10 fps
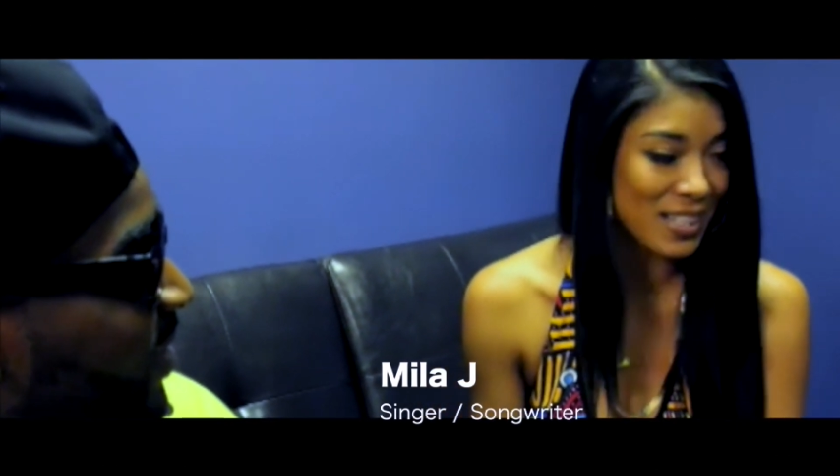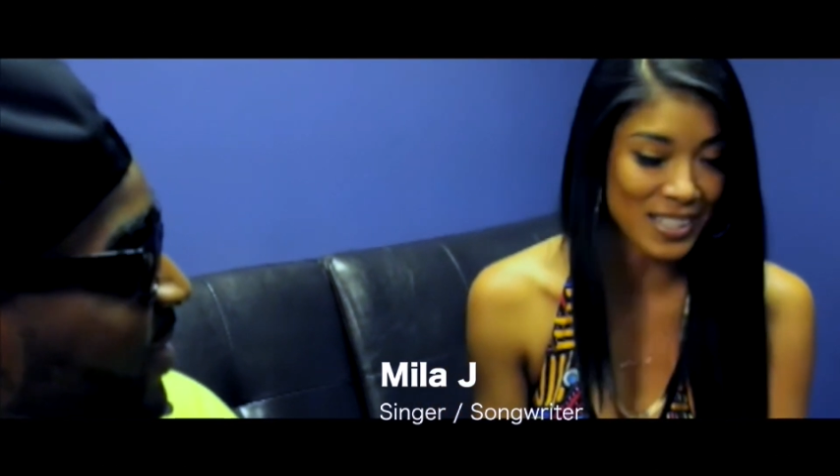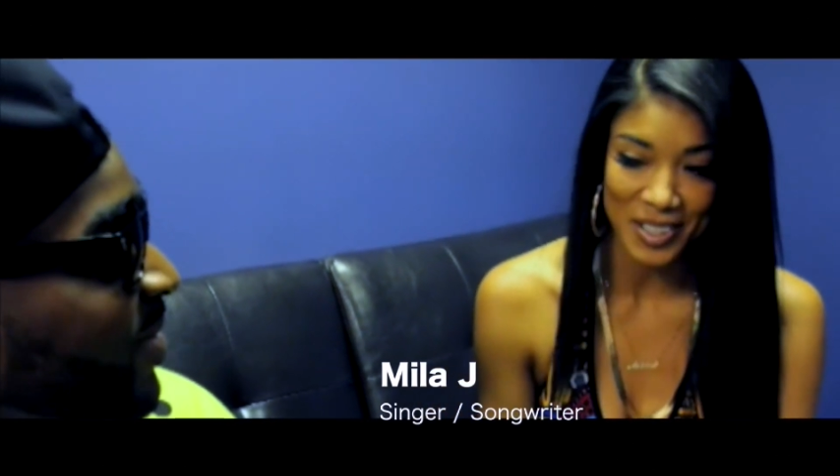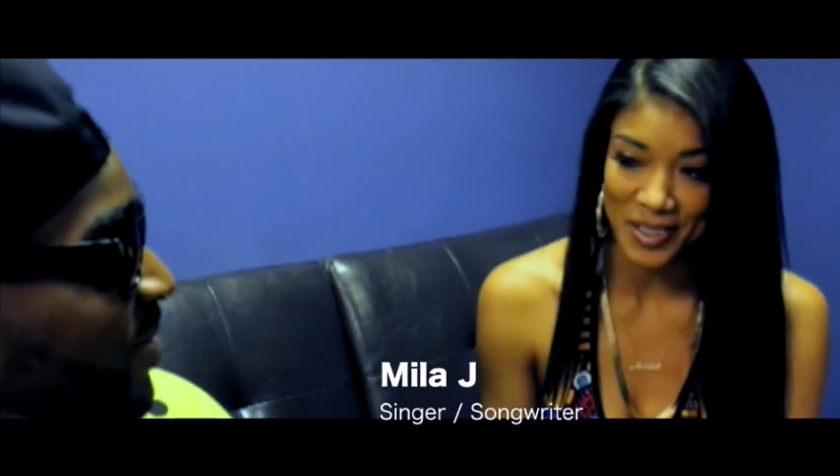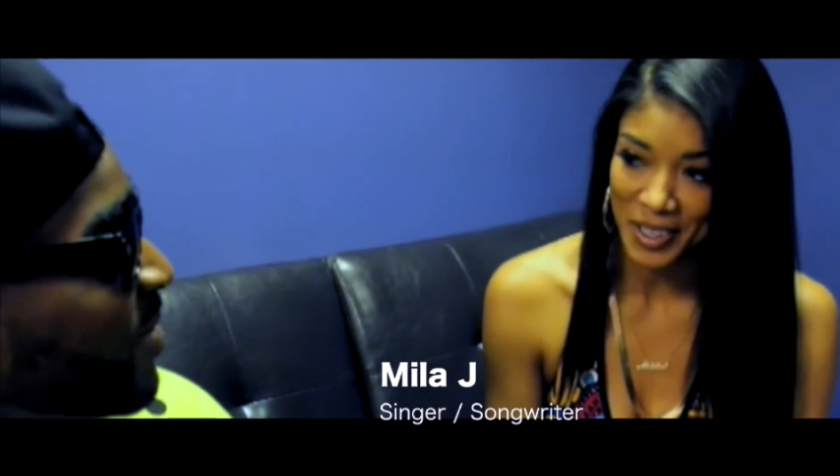
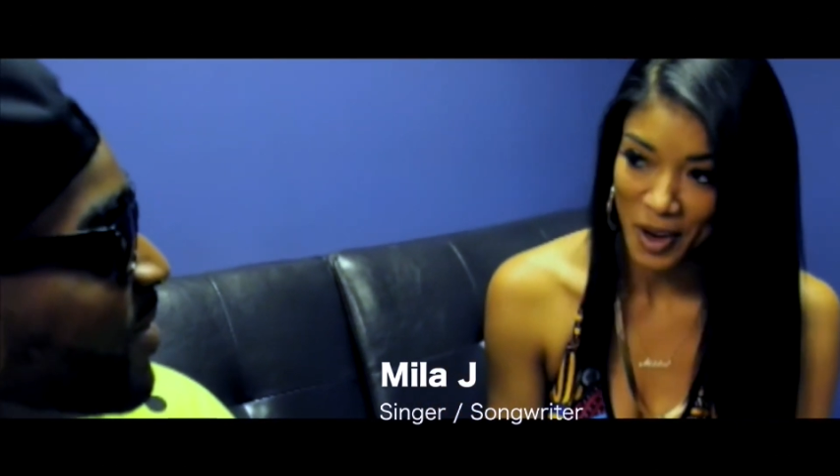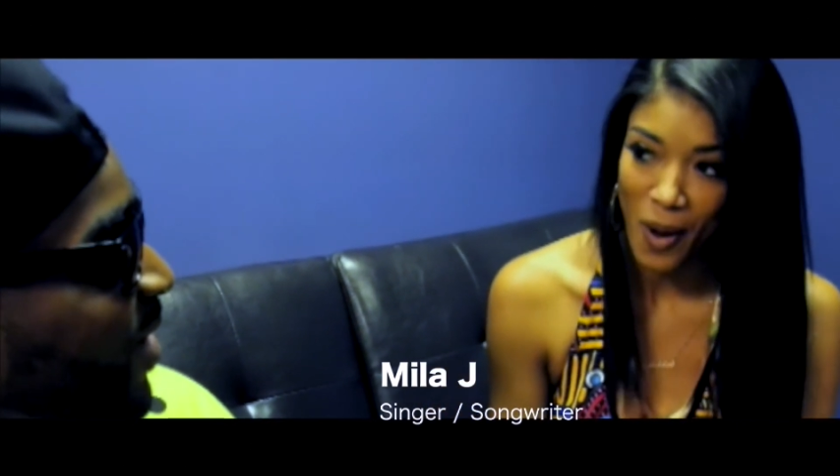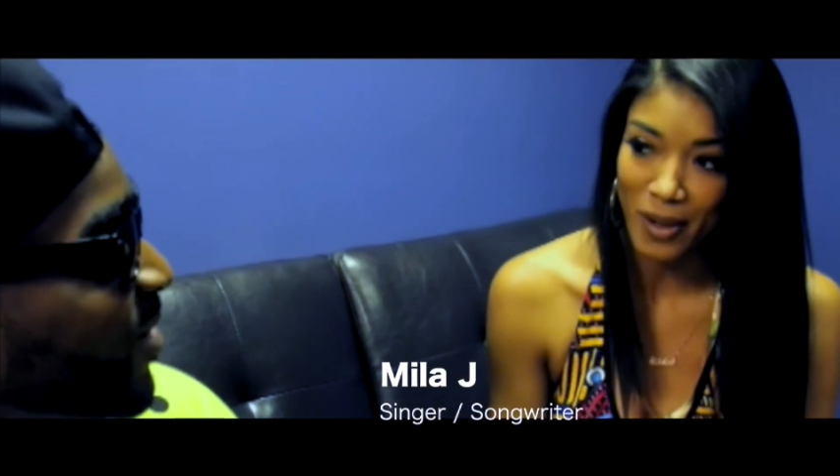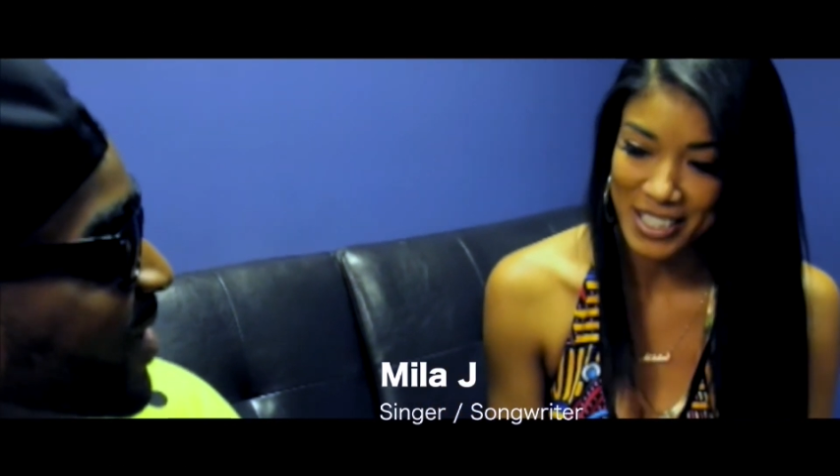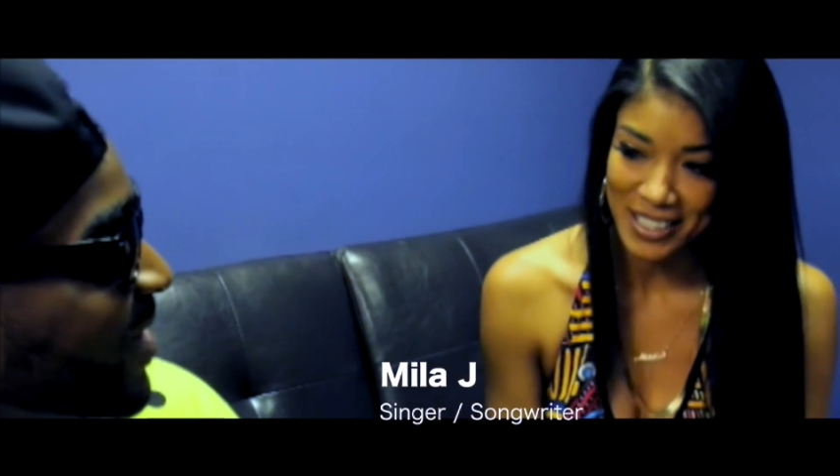So and go
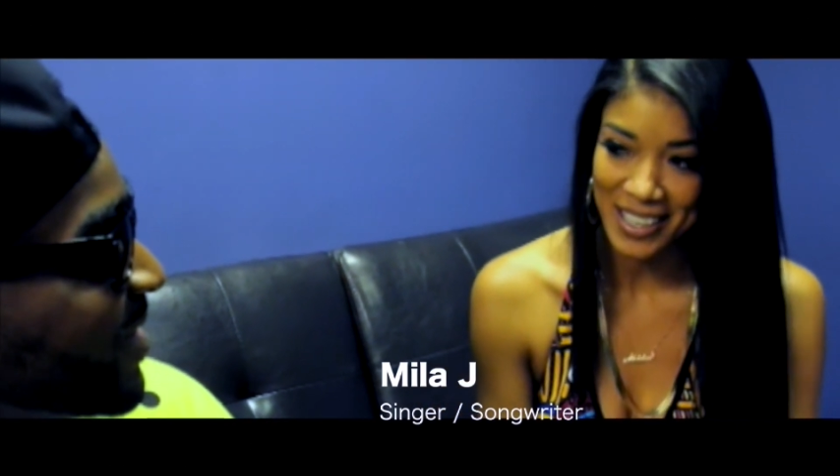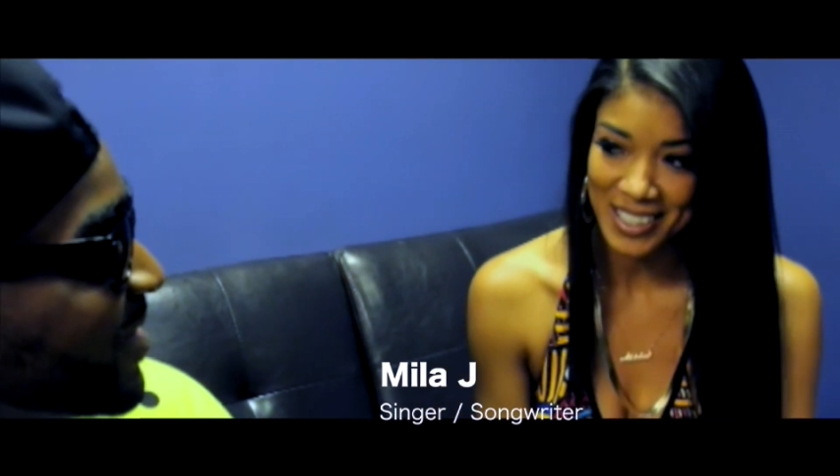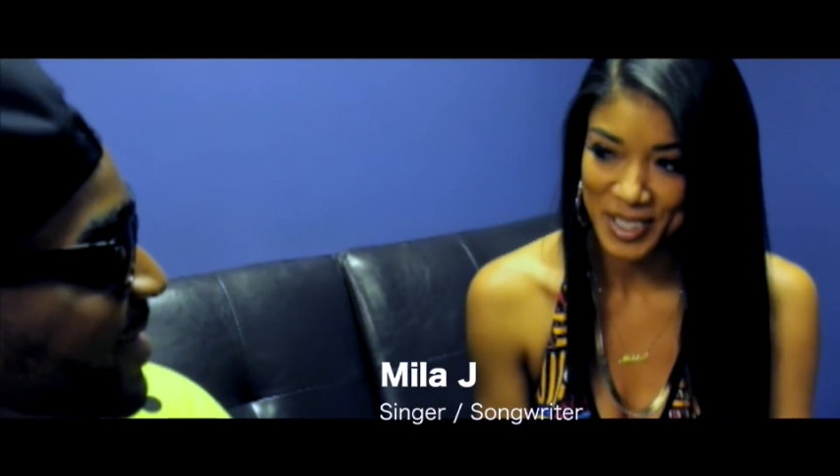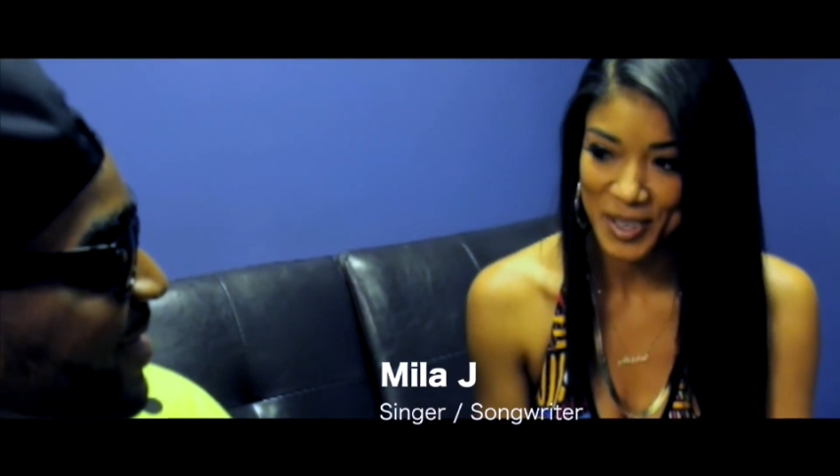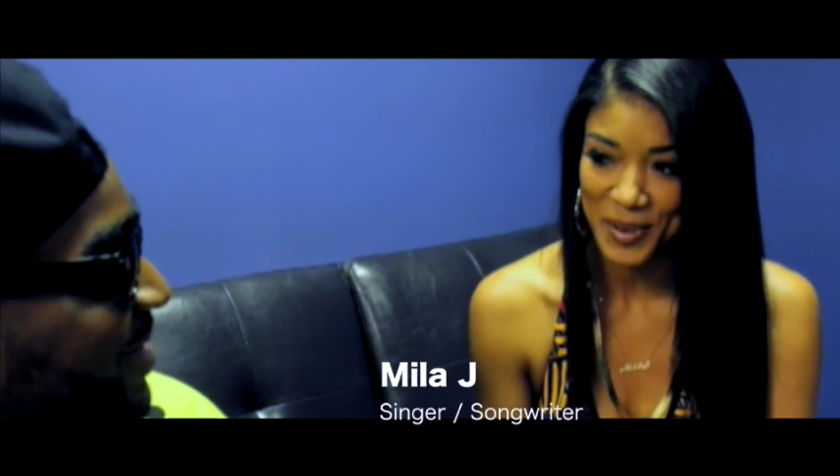out tonight.
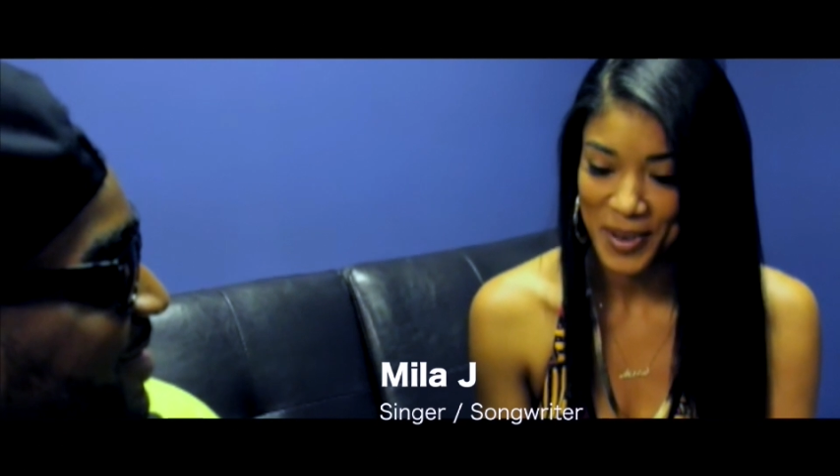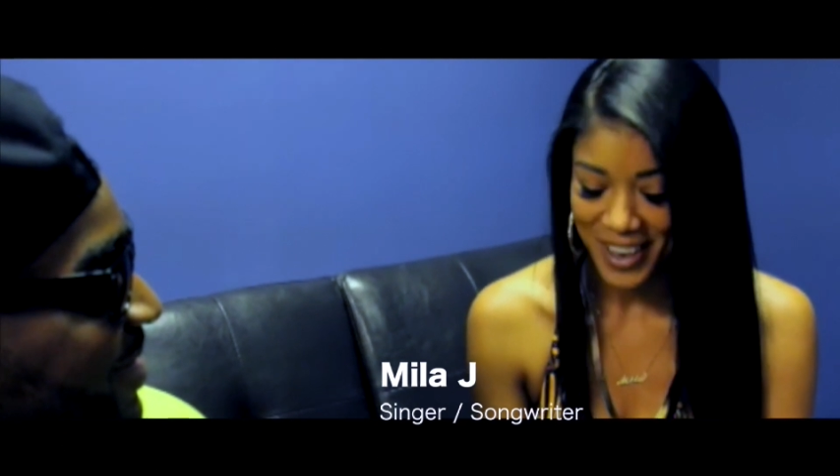So